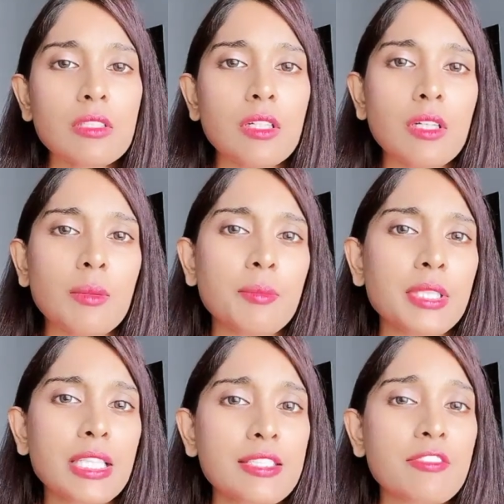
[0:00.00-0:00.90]
I
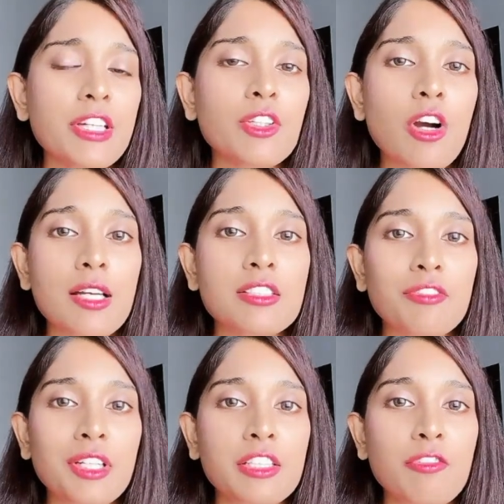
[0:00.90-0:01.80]
mean, it's a very
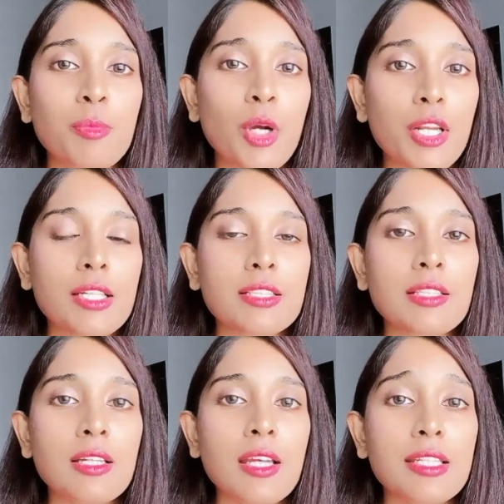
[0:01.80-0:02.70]
cost-effective product.
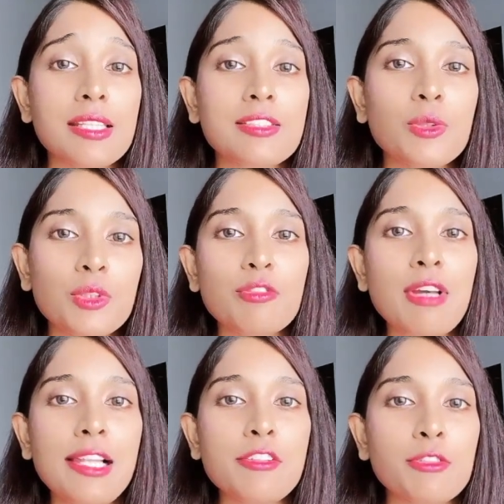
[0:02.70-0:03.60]
It has good
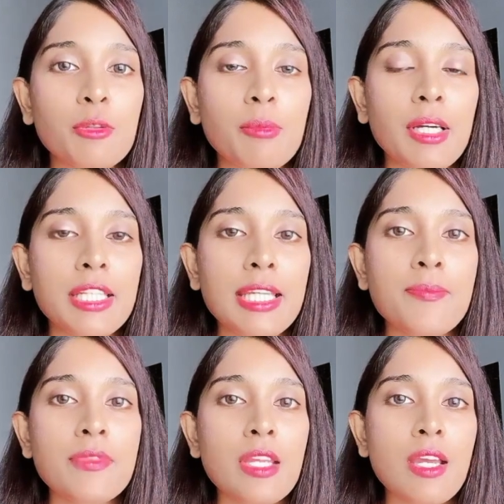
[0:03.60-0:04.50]
value for
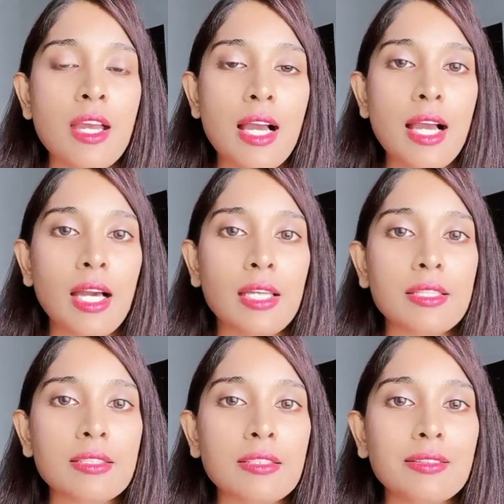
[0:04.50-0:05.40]
money.
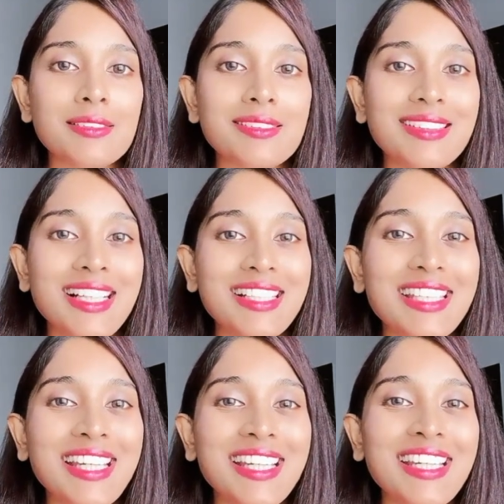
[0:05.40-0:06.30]
And
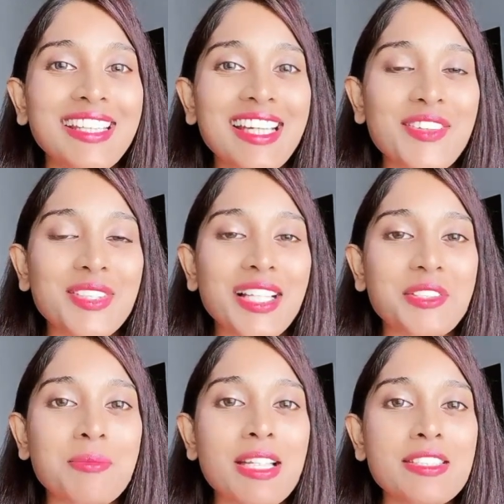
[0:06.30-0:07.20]
again, I would like
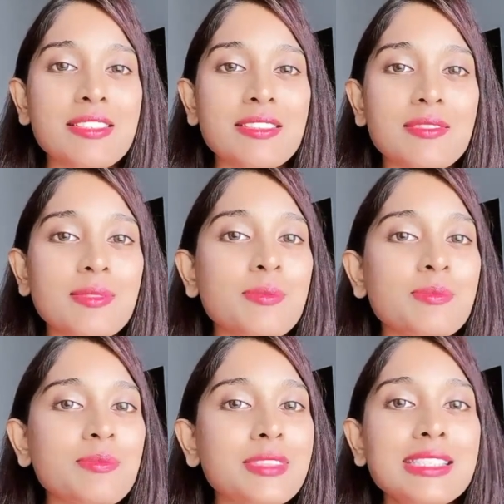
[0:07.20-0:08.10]
to mention
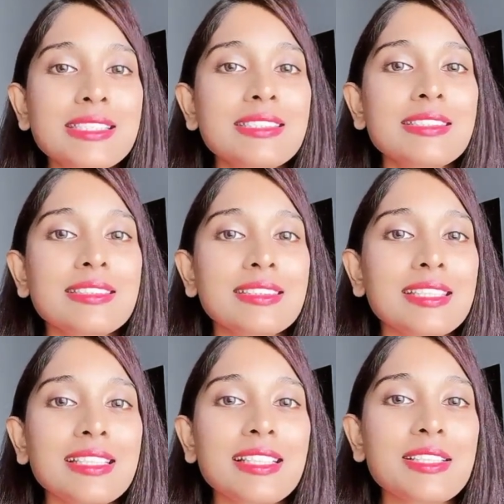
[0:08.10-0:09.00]
the
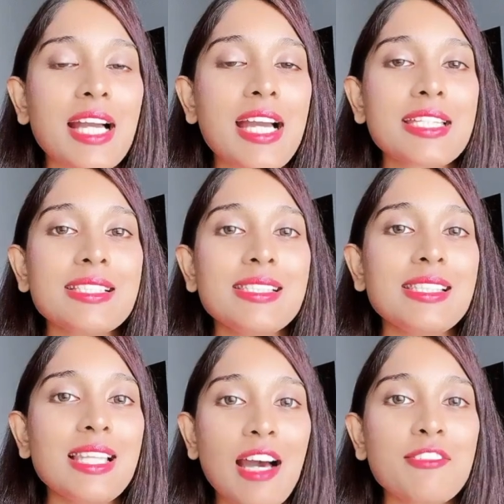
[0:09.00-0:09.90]
thing that I
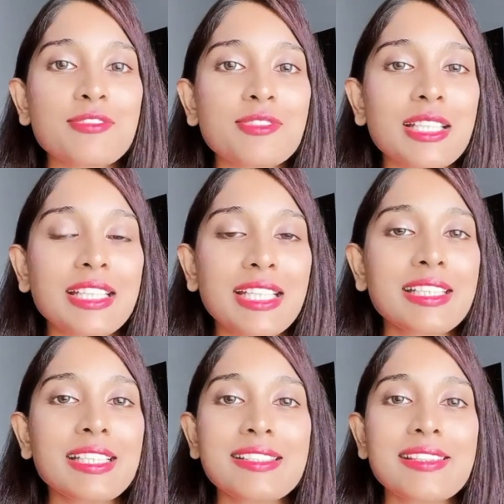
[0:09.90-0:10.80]
love in
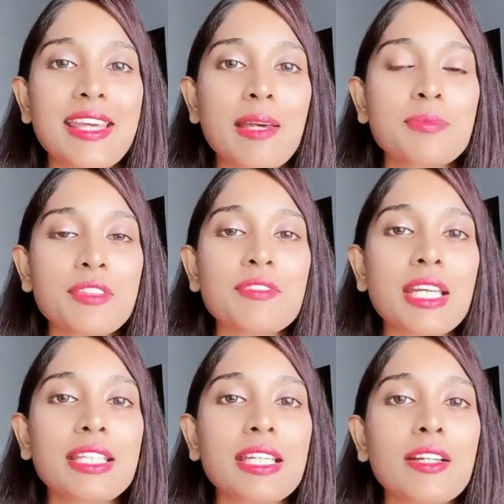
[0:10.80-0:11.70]
it is the
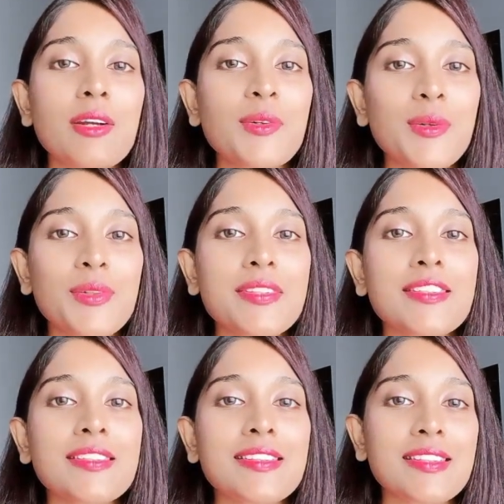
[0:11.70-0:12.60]
captivating rose
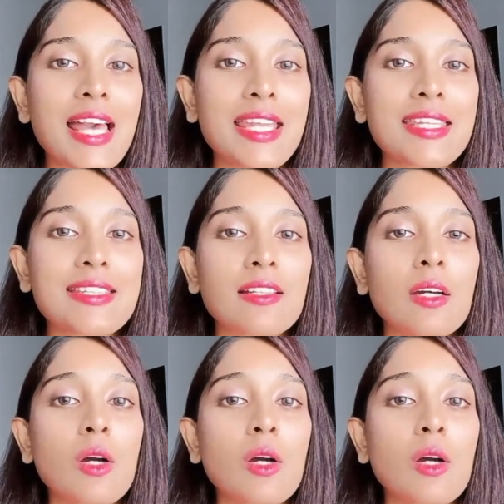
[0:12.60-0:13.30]
scent.